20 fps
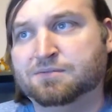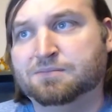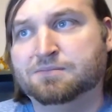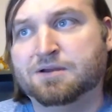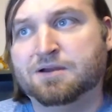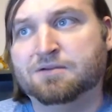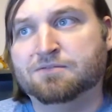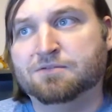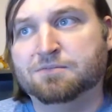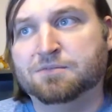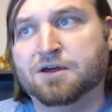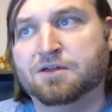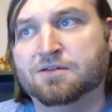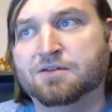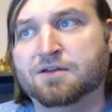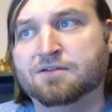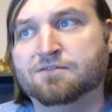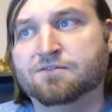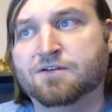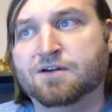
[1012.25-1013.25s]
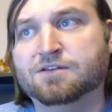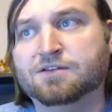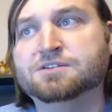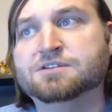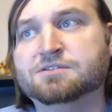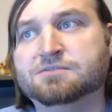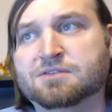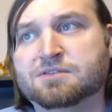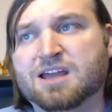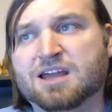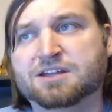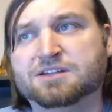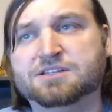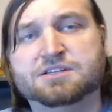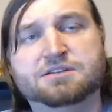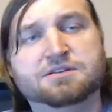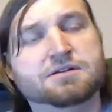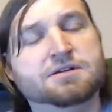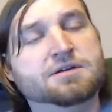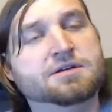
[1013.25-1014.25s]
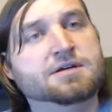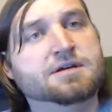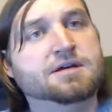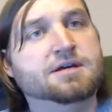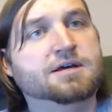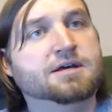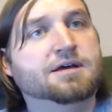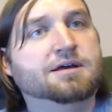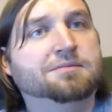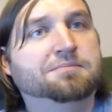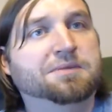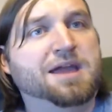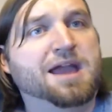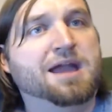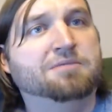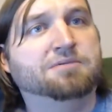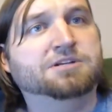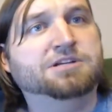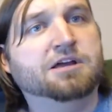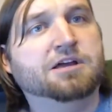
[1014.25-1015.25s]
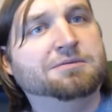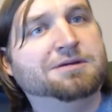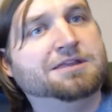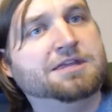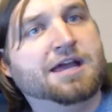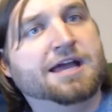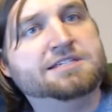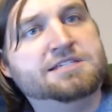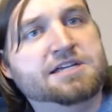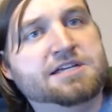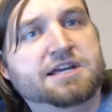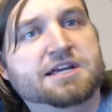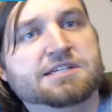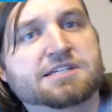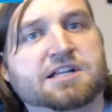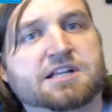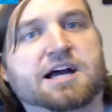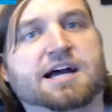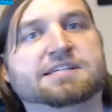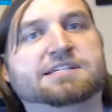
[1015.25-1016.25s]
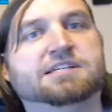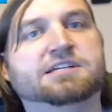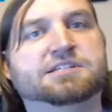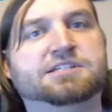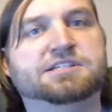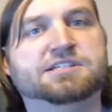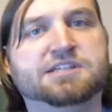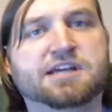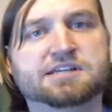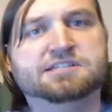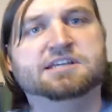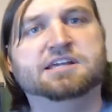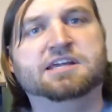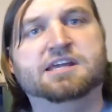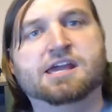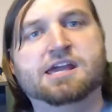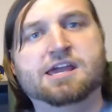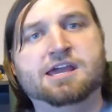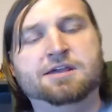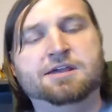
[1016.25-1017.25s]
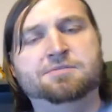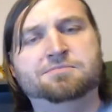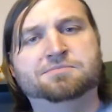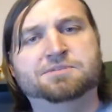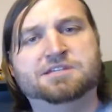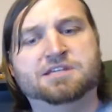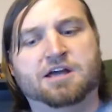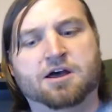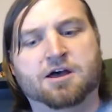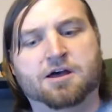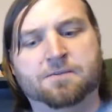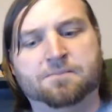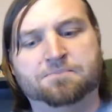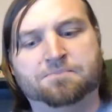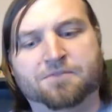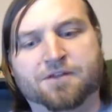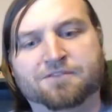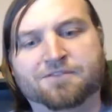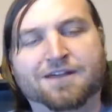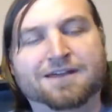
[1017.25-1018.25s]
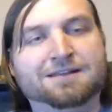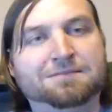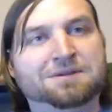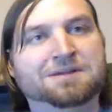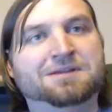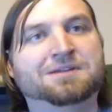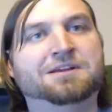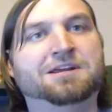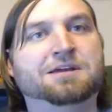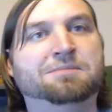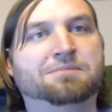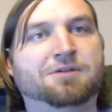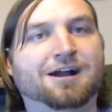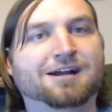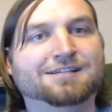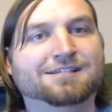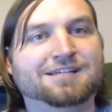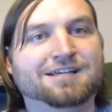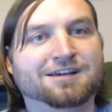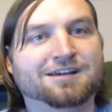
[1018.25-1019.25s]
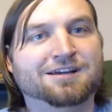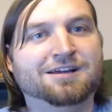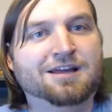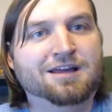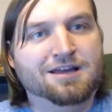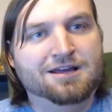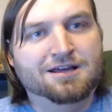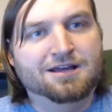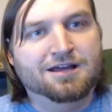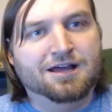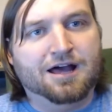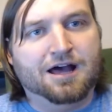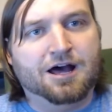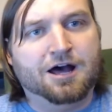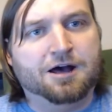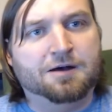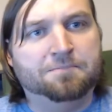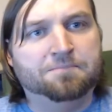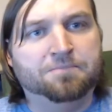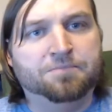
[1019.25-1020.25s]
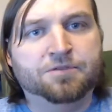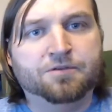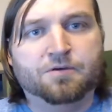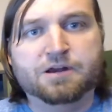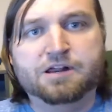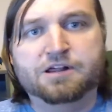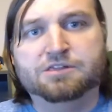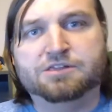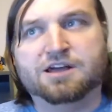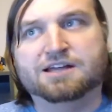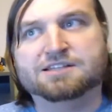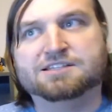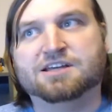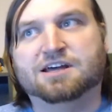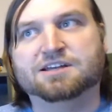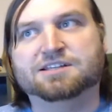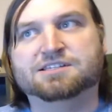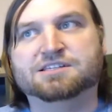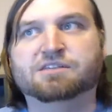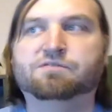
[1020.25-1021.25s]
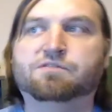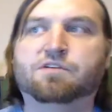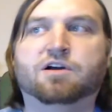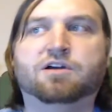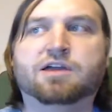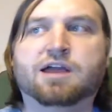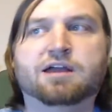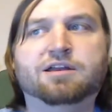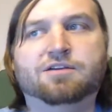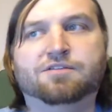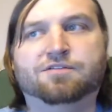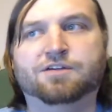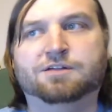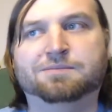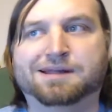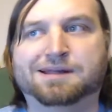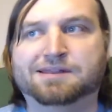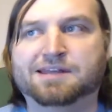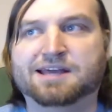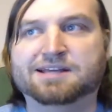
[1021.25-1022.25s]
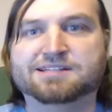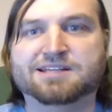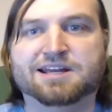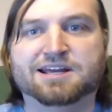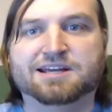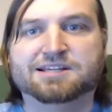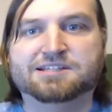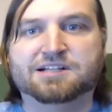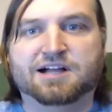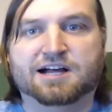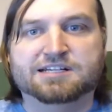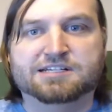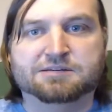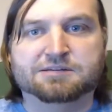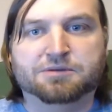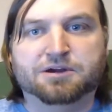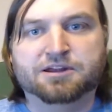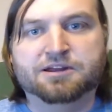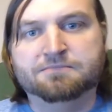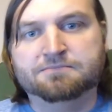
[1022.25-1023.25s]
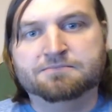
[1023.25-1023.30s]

Bought from online friends. Nice. But yeah, we're talking about the SNES Classic, discussing games, availability, pricing. What are your thoughts on it, C-Funk? How do you feel about the SNES Classic, buddy?